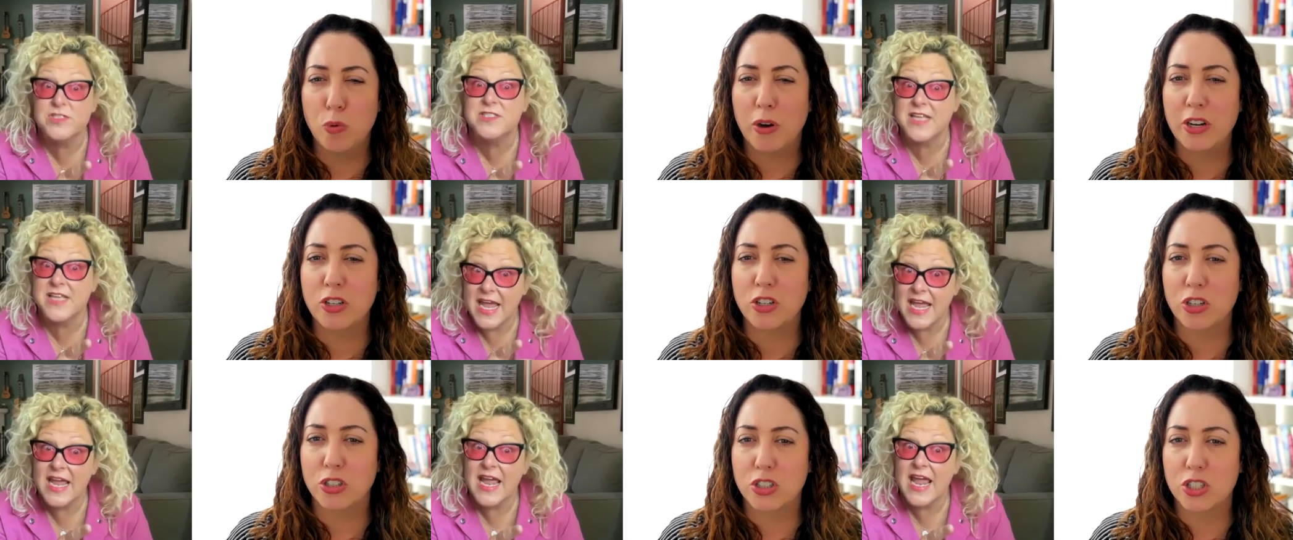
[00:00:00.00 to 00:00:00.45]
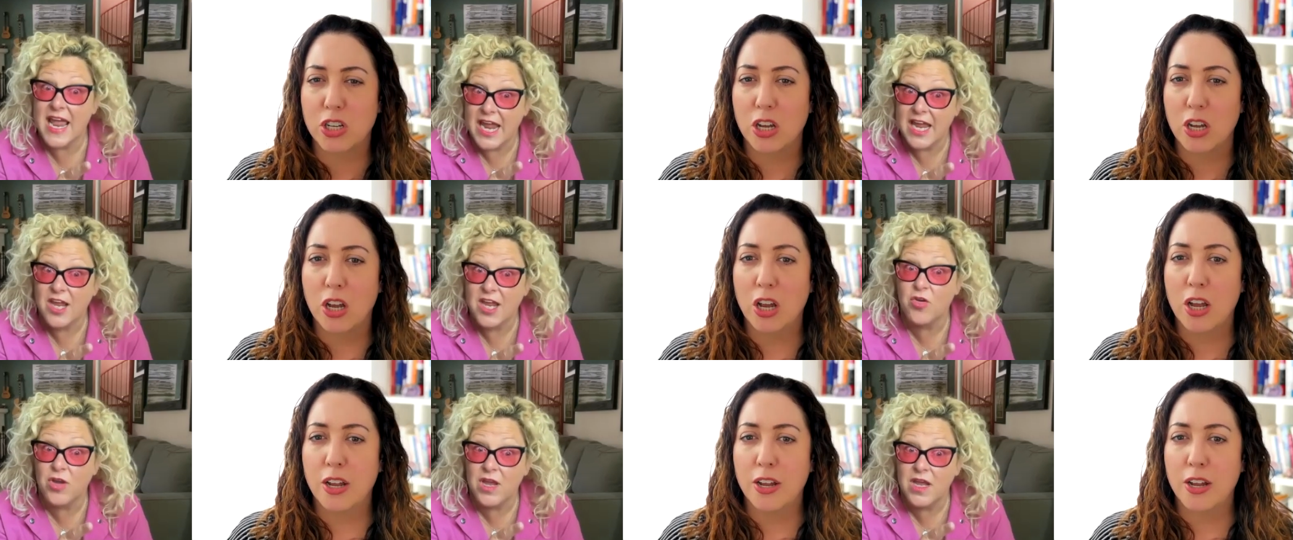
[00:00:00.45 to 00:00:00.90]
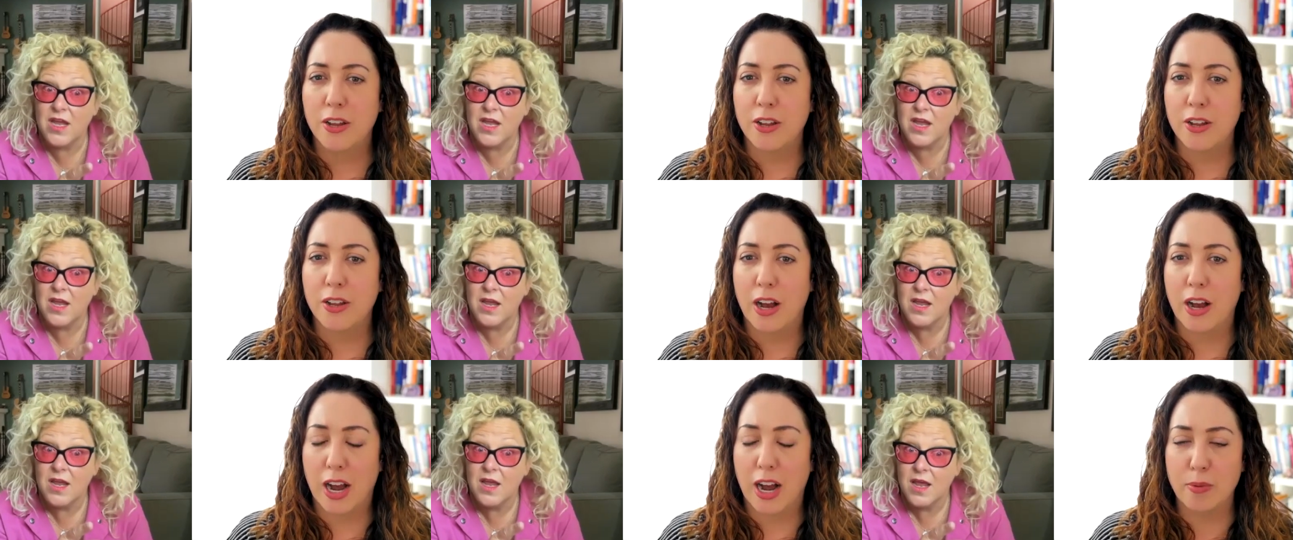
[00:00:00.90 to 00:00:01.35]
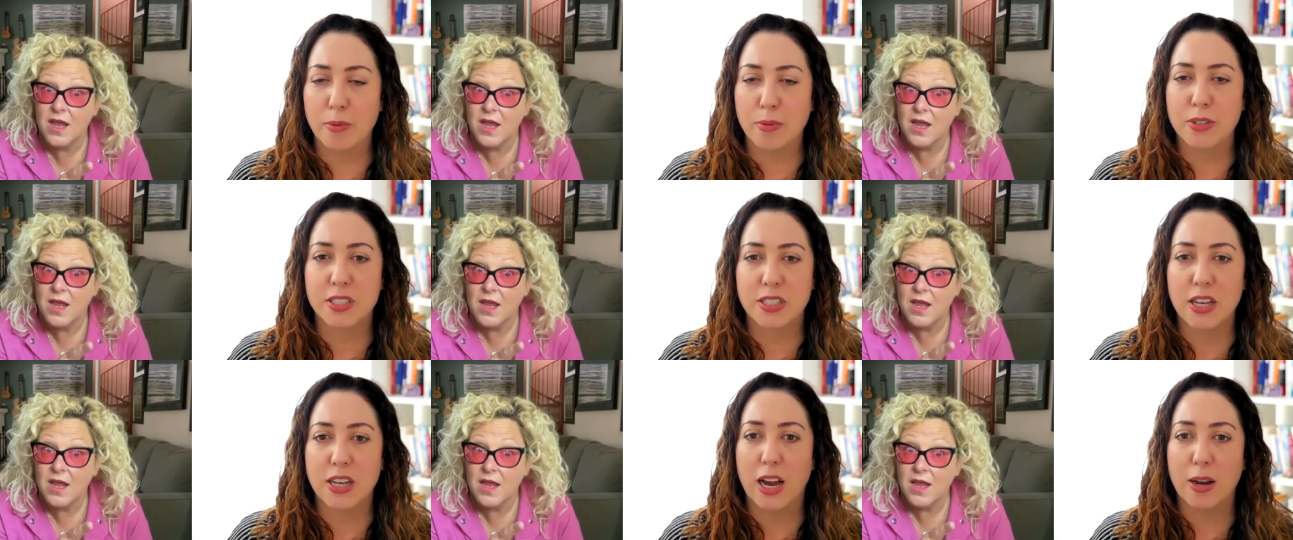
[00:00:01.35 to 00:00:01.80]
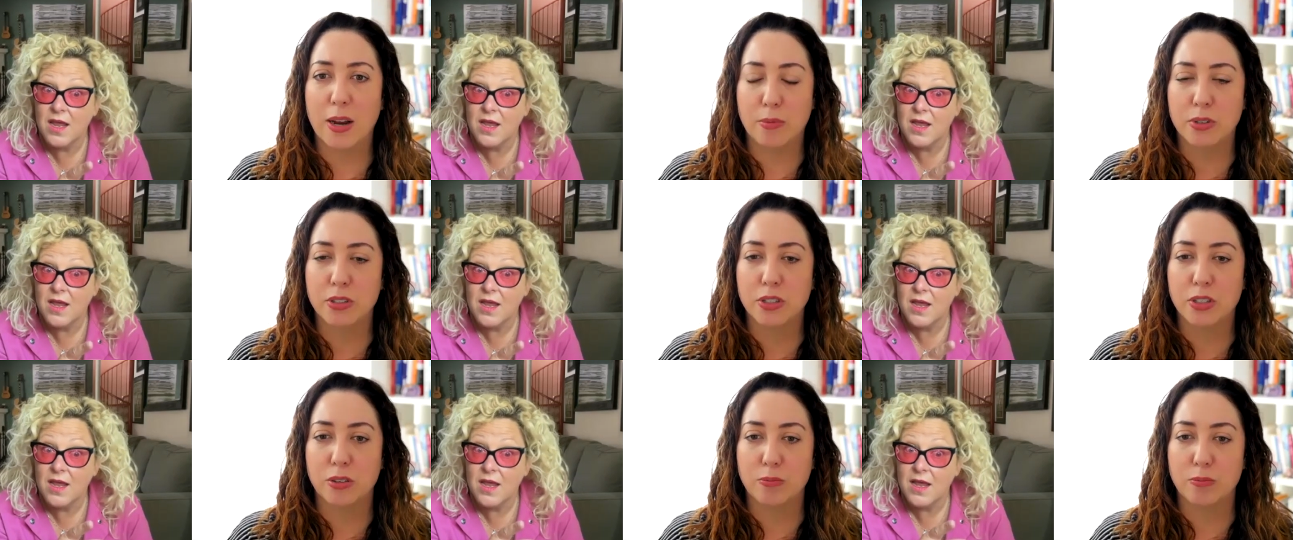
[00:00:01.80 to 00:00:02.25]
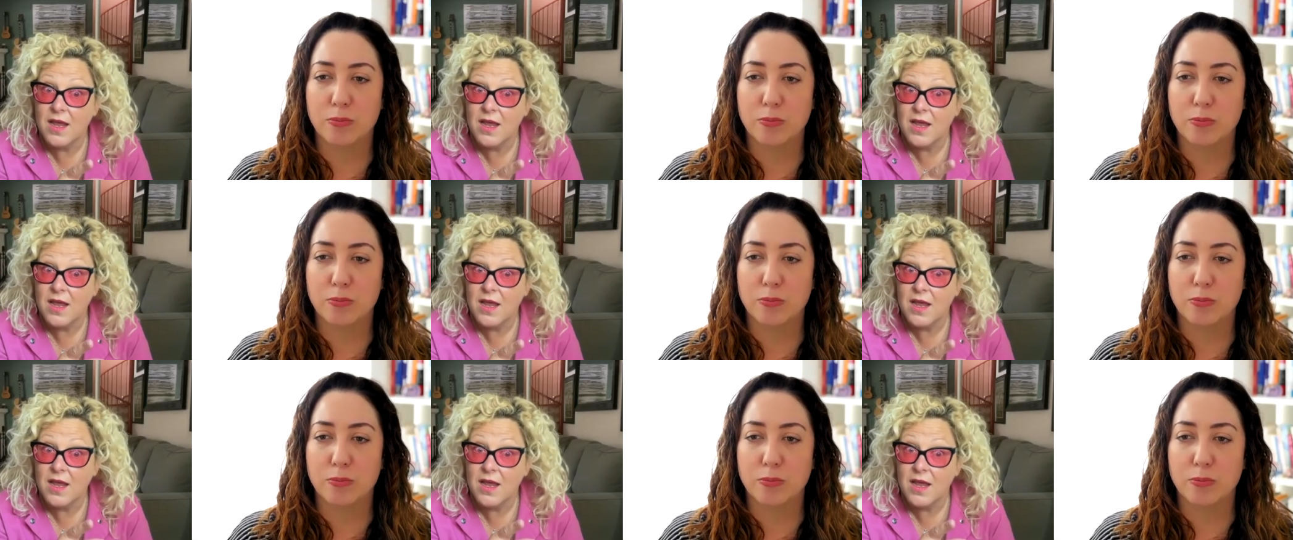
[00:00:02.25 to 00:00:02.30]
Speaker 1: say angry? I will. I will.